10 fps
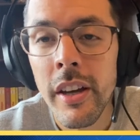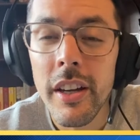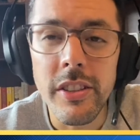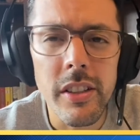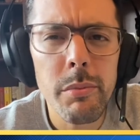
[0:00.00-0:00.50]

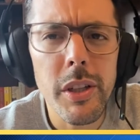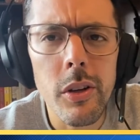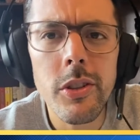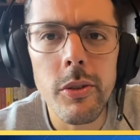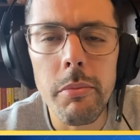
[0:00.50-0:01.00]
I said, let me
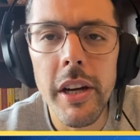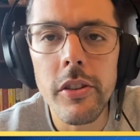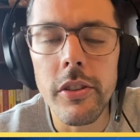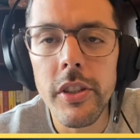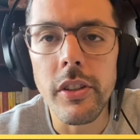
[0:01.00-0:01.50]
go to a better
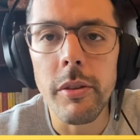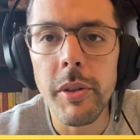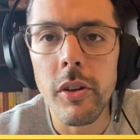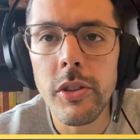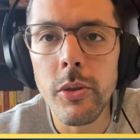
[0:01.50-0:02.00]
division. Let
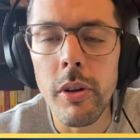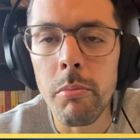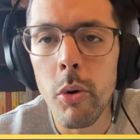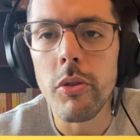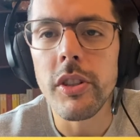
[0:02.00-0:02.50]
me go to a
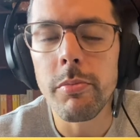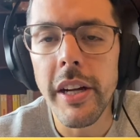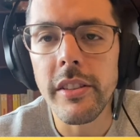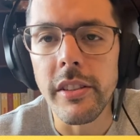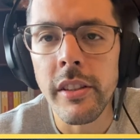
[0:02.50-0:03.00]
more
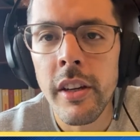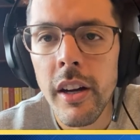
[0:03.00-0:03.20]
respected